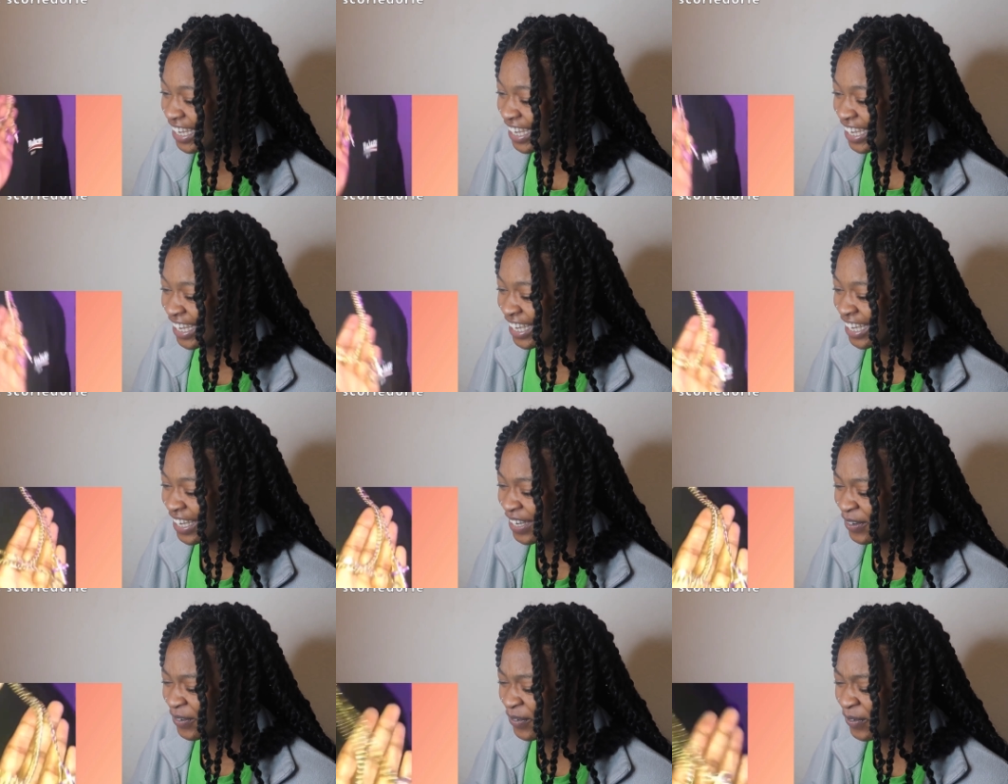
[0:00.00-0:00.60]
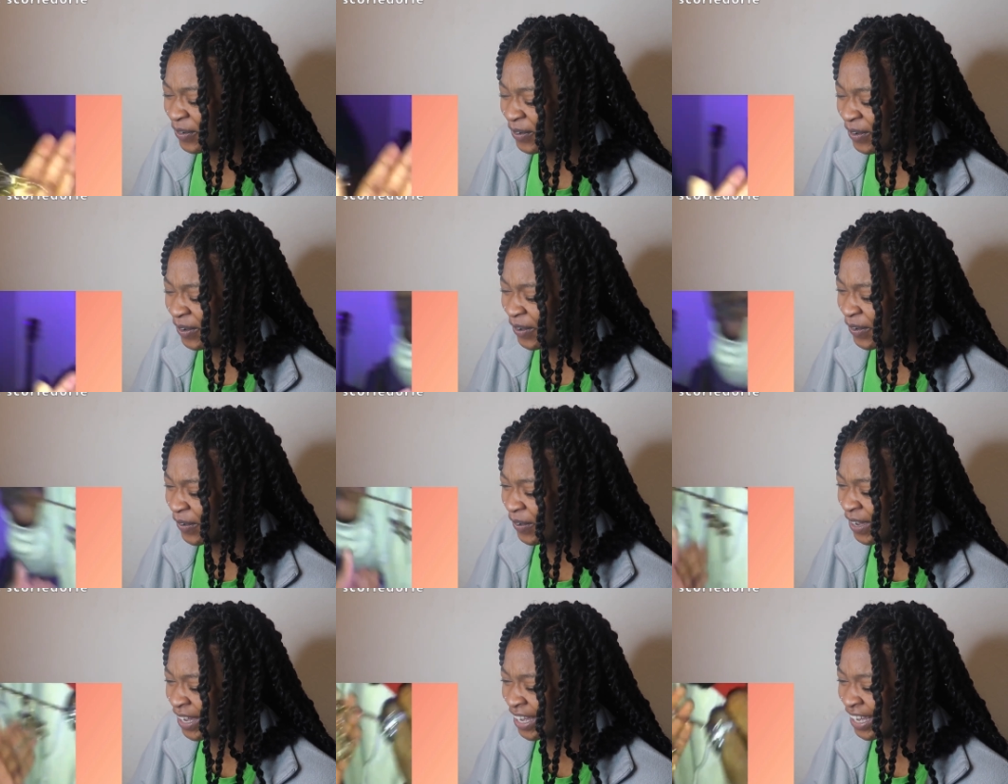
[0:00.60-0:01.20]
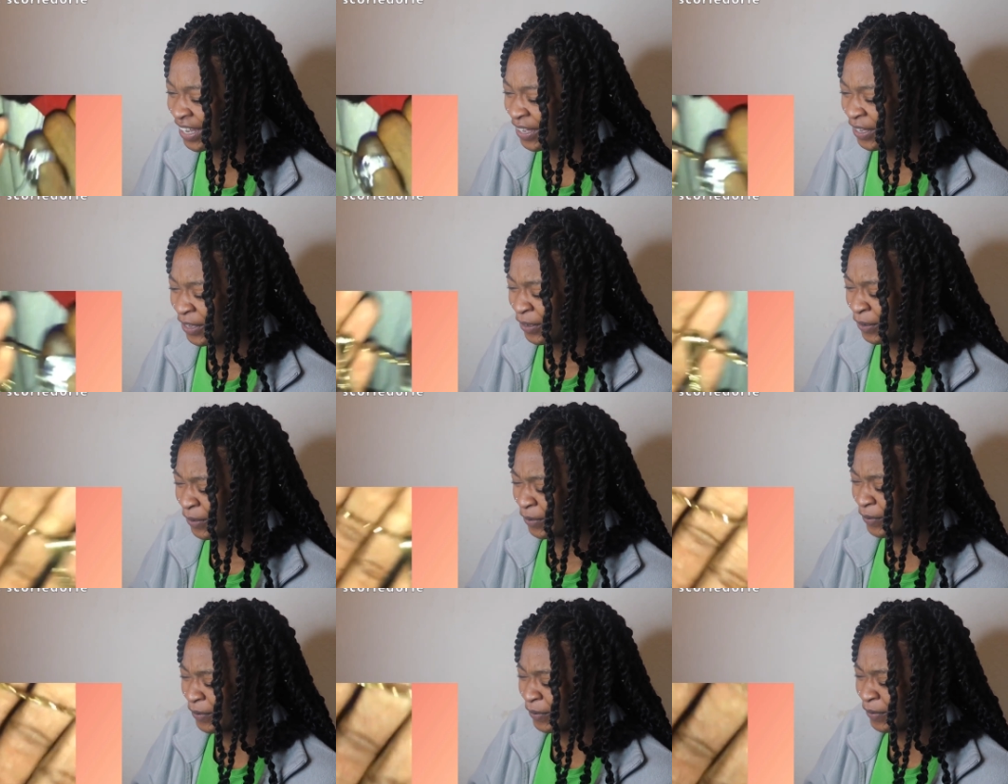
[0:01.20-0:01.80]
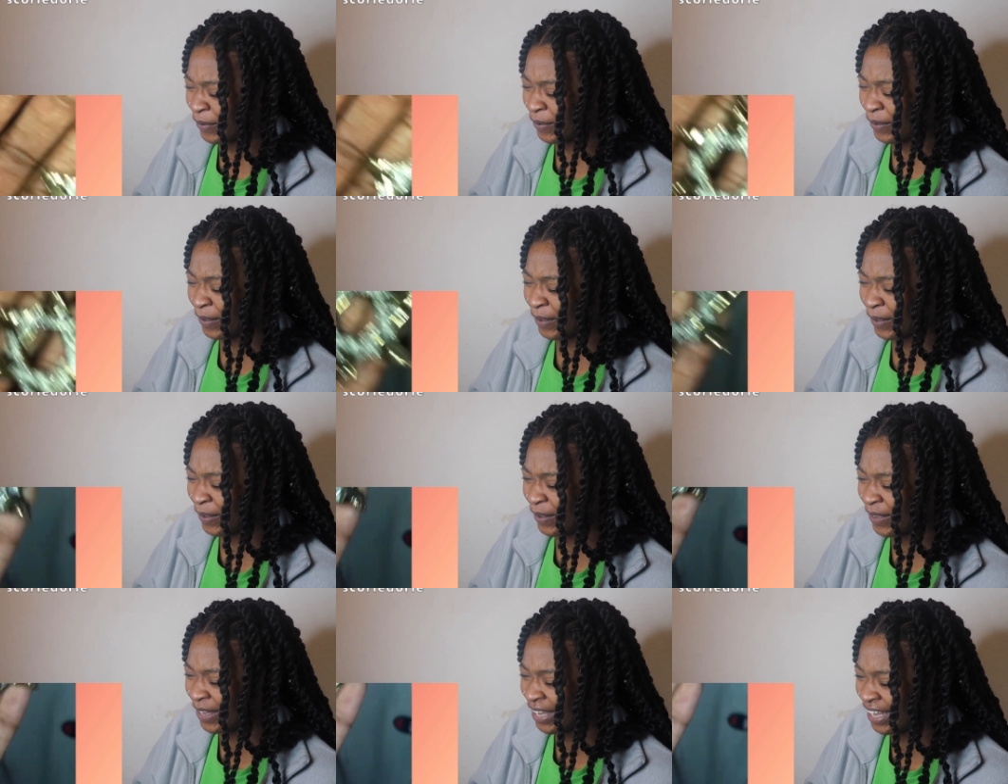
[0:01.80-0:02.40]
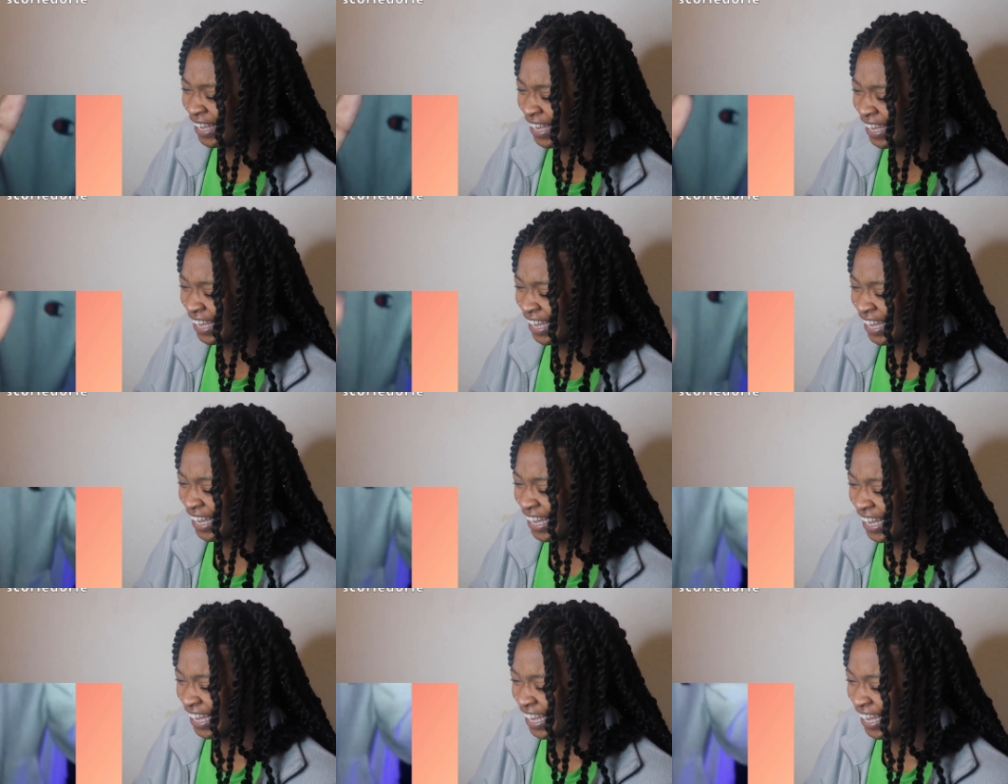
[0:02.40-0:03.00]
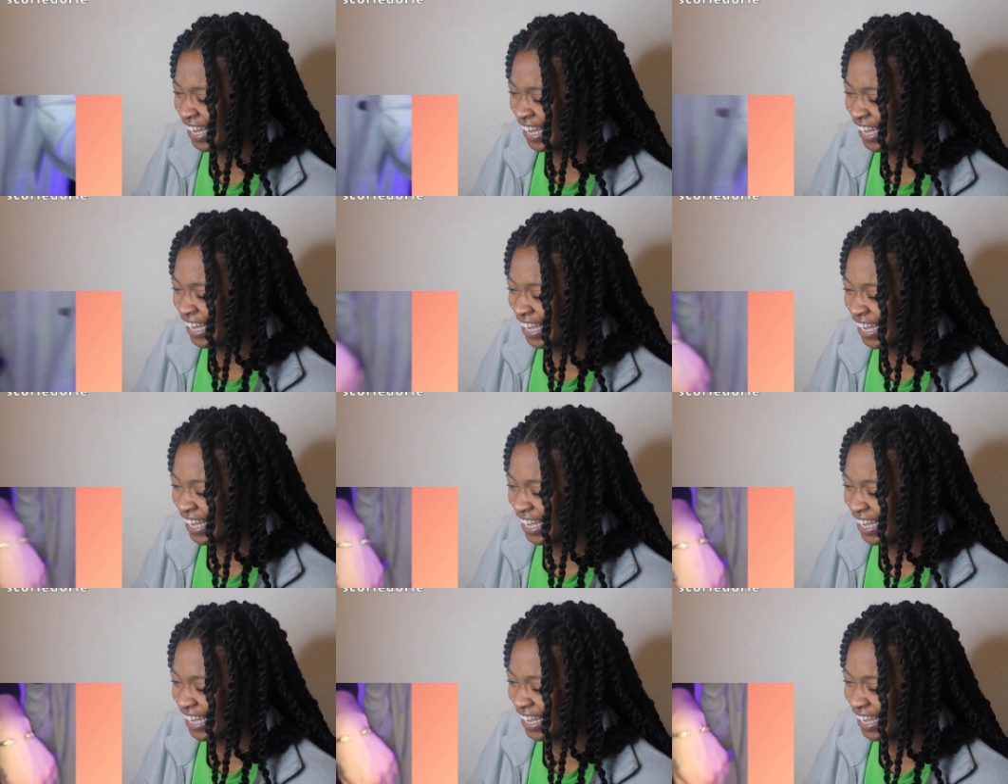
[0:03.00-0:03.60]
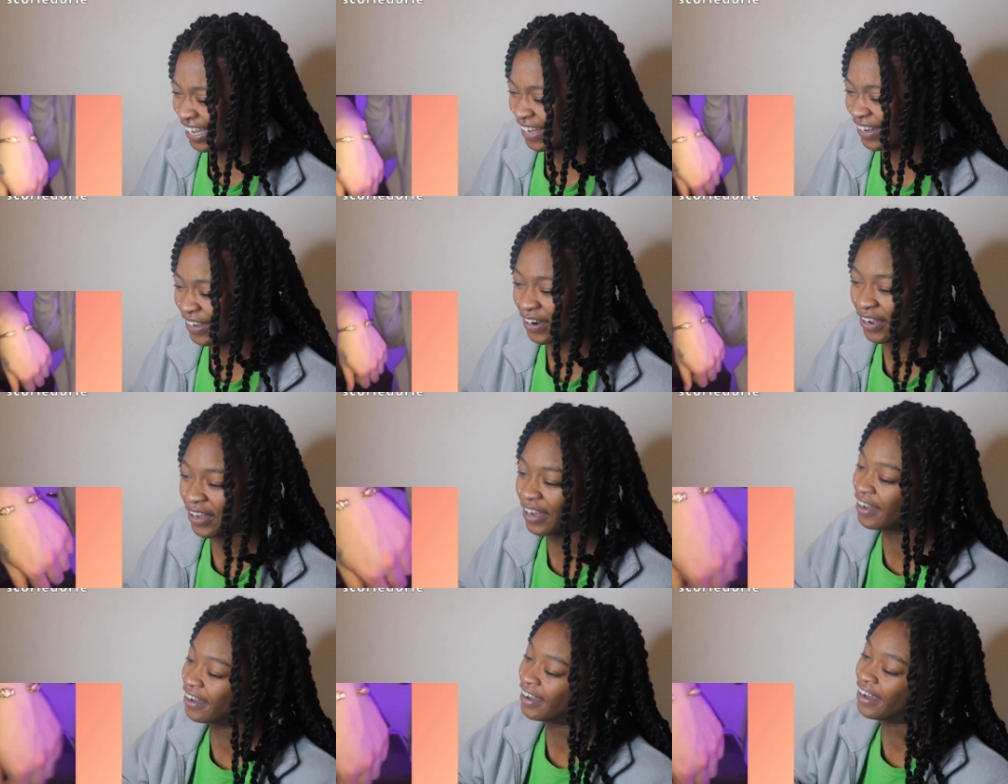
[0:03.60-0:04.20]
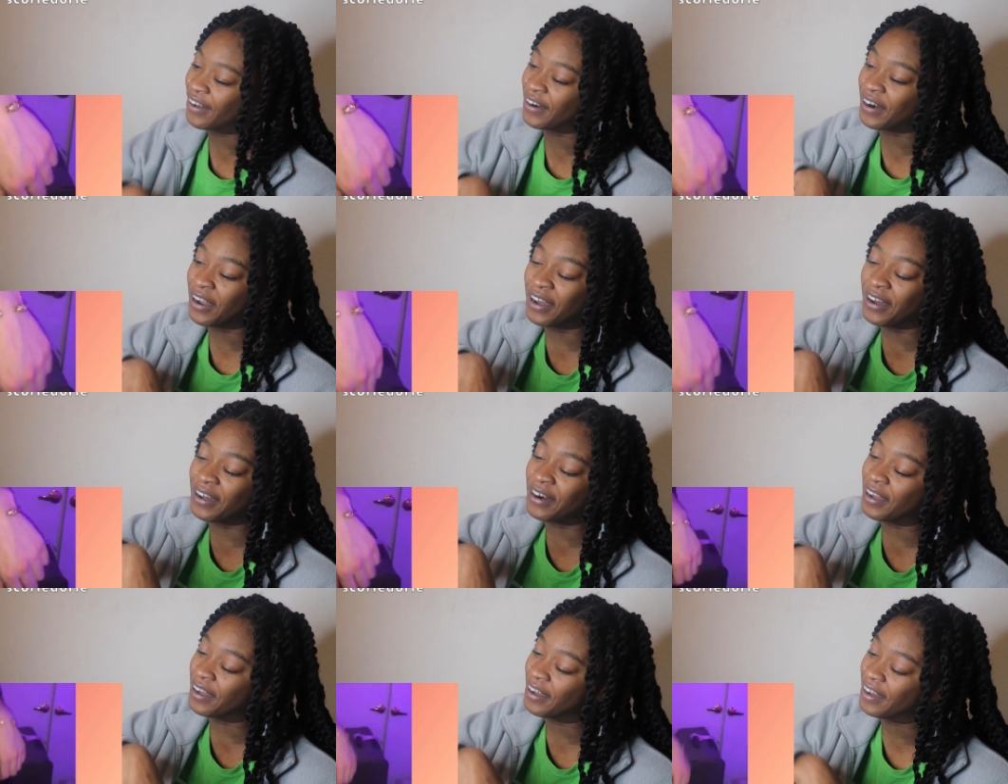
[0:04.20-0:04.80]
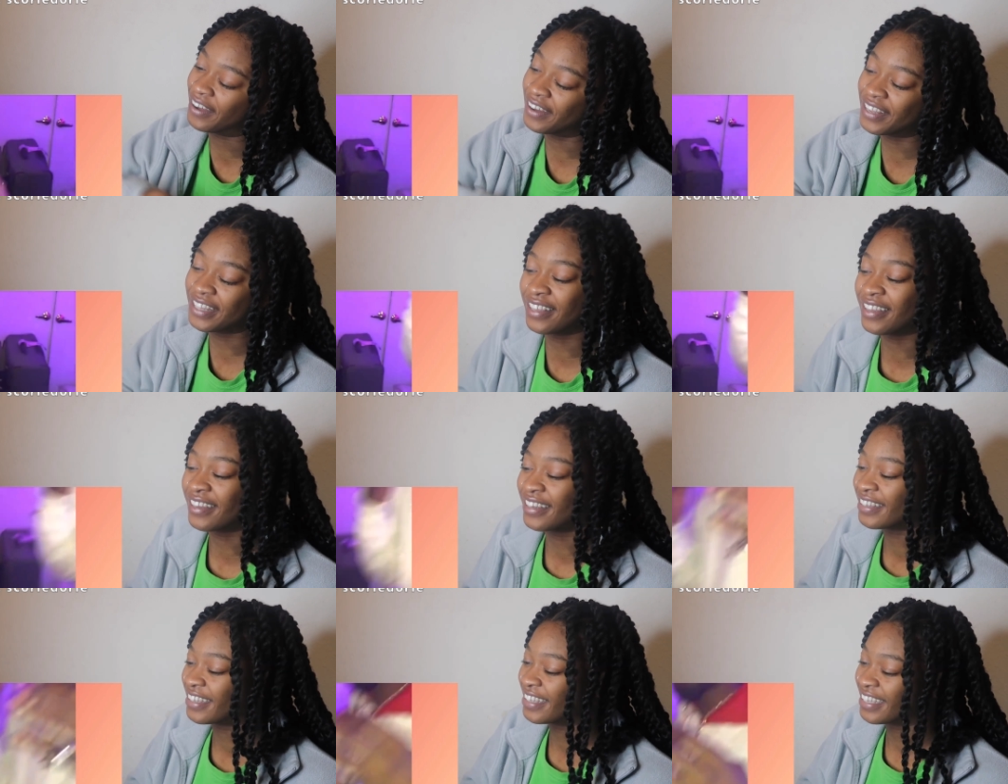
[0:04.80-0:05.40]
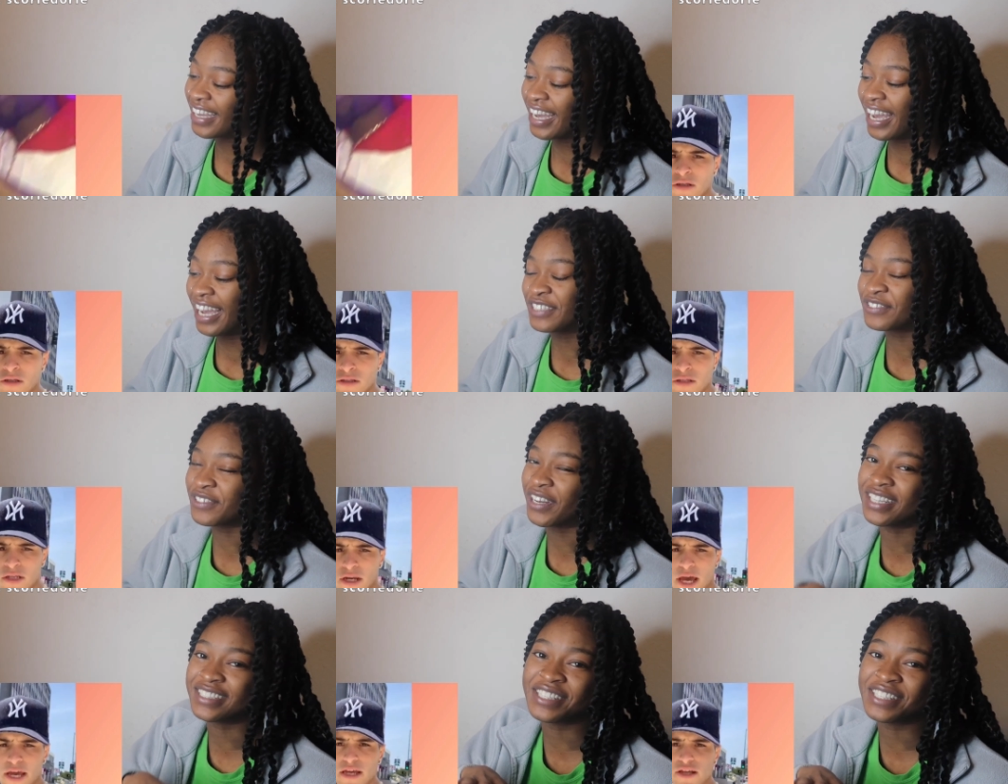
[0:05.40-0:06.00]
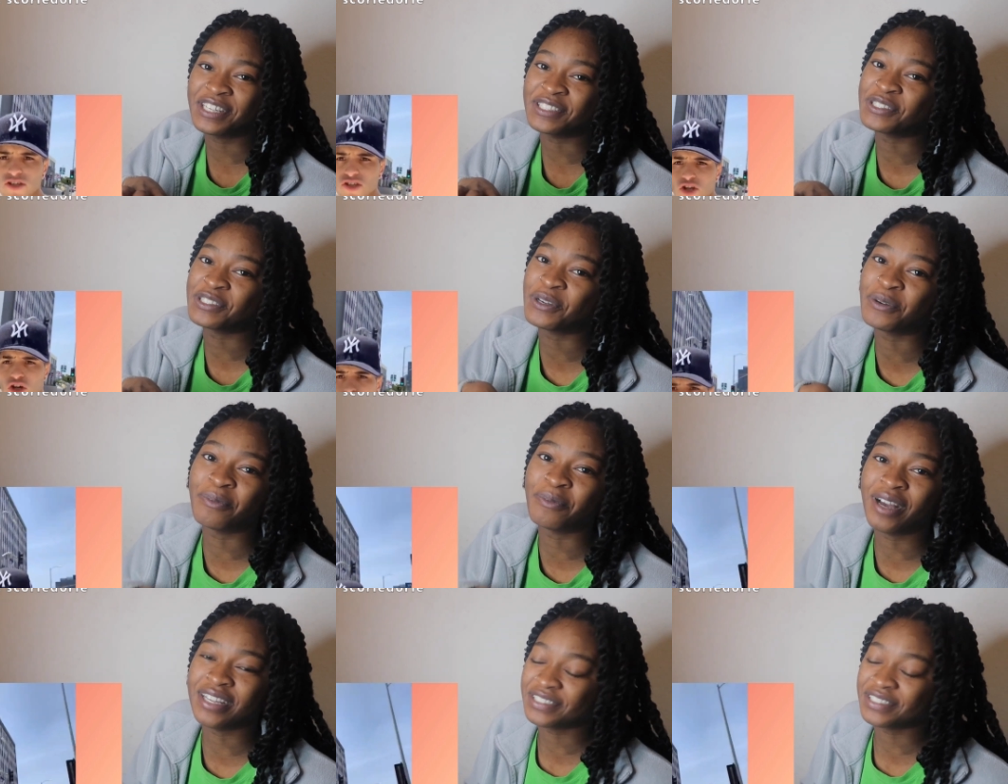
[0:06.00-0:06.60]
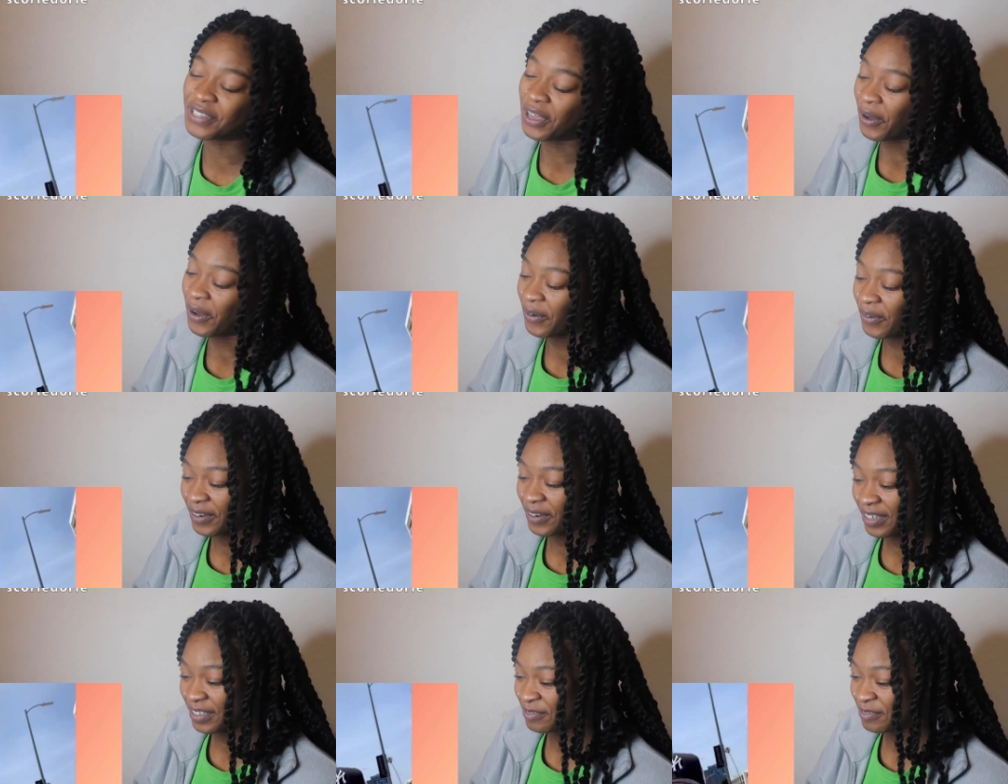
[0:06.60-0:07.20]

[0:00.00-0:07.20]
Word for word: Ooh! Ooh! Hold on, hold on, hold on. Look, I ain't trying to stunt too much though.